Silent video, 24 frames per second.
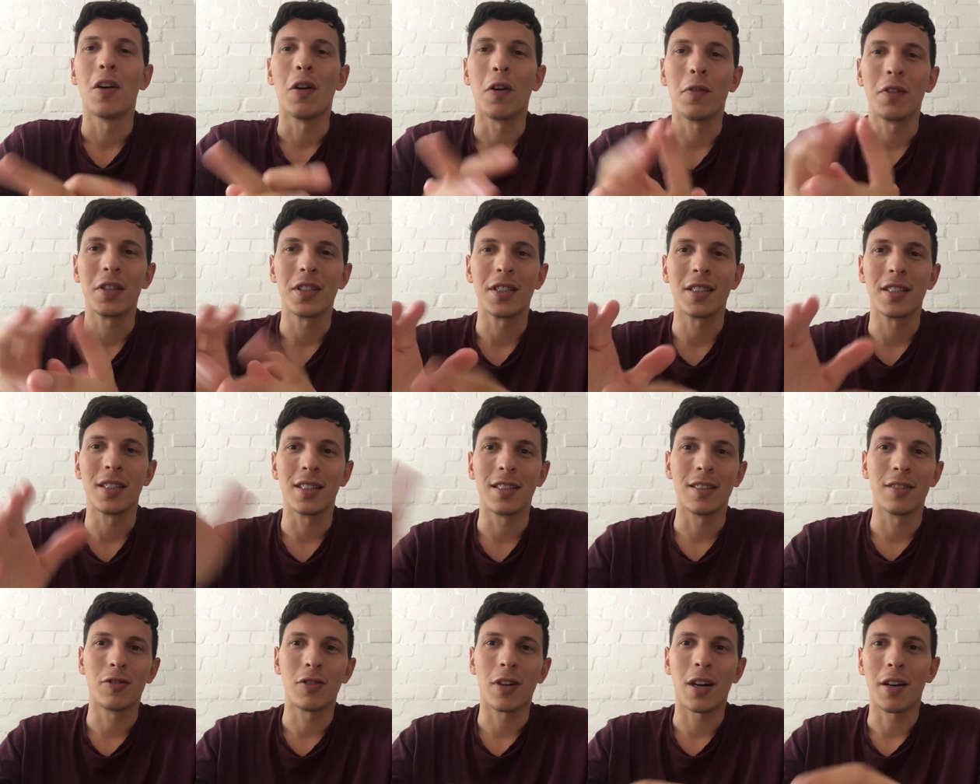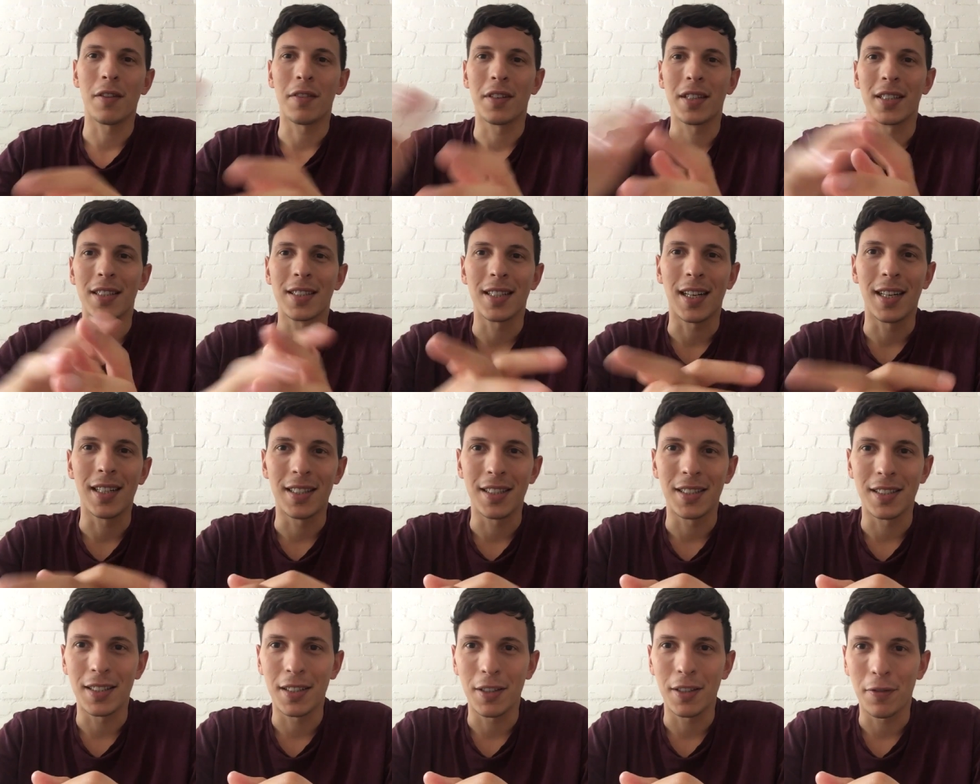obviously the driving side
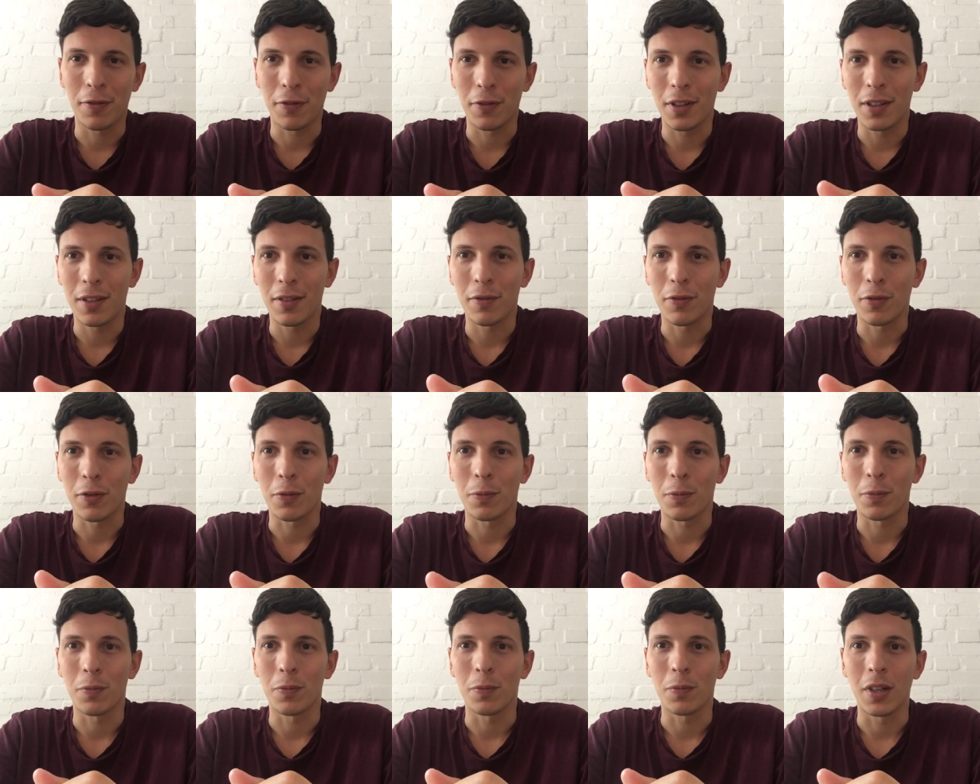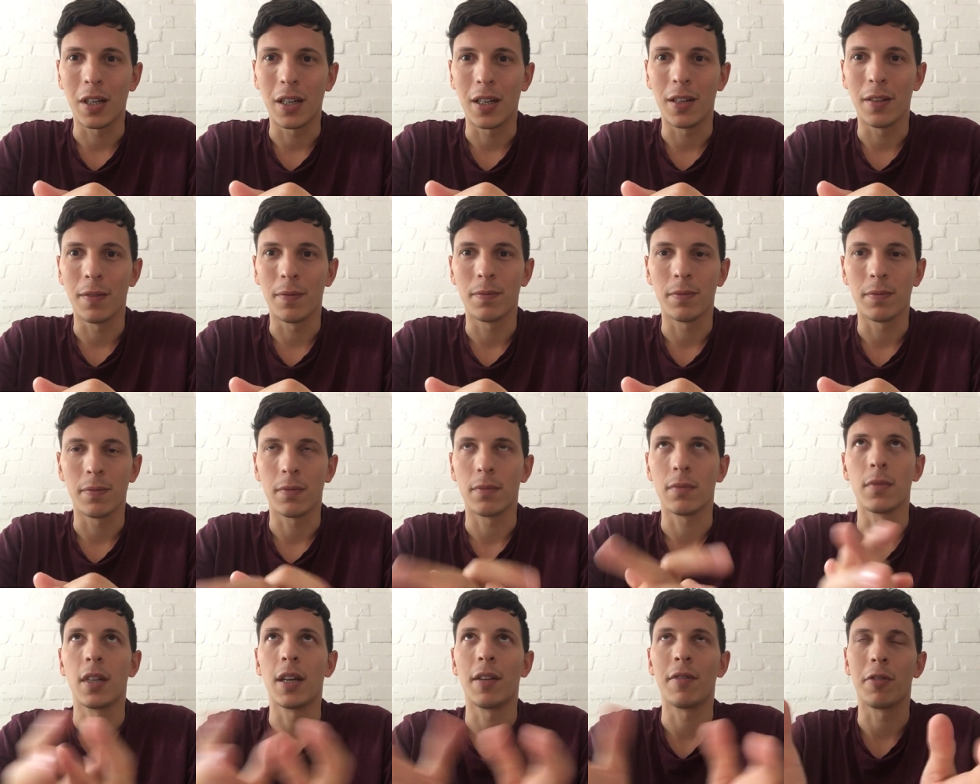is different from
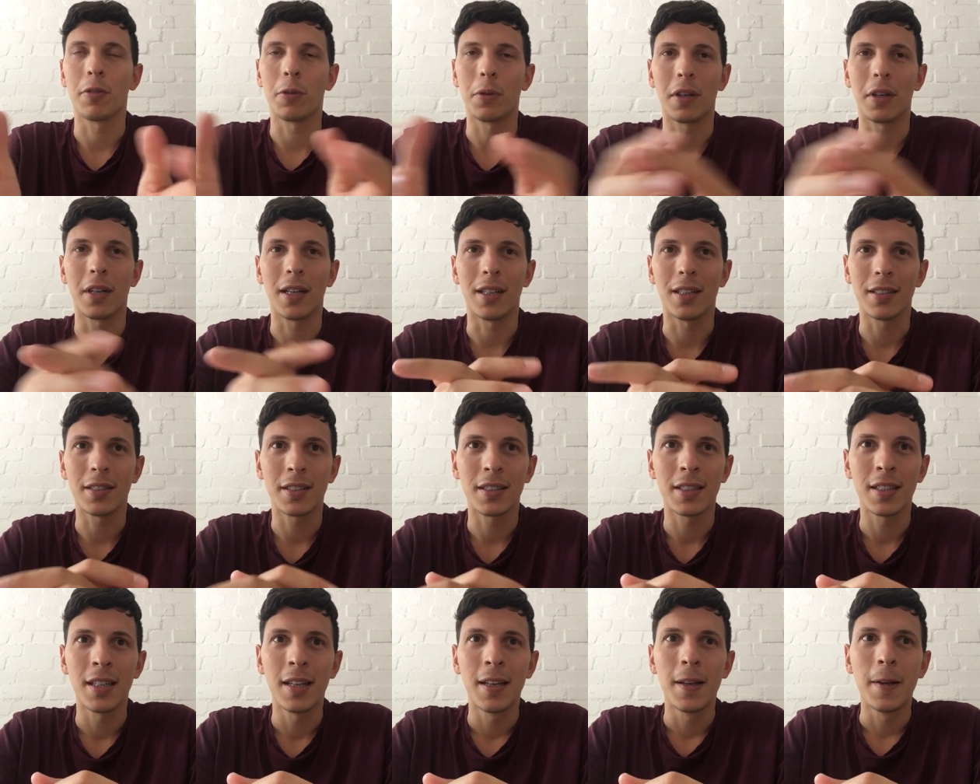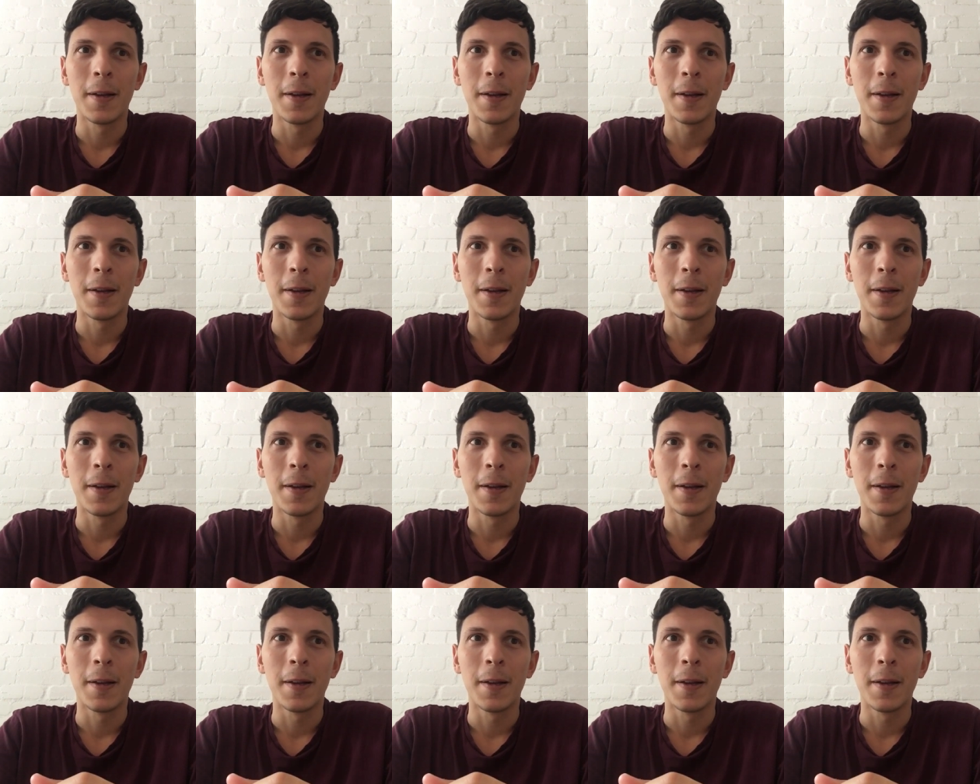everywhere else.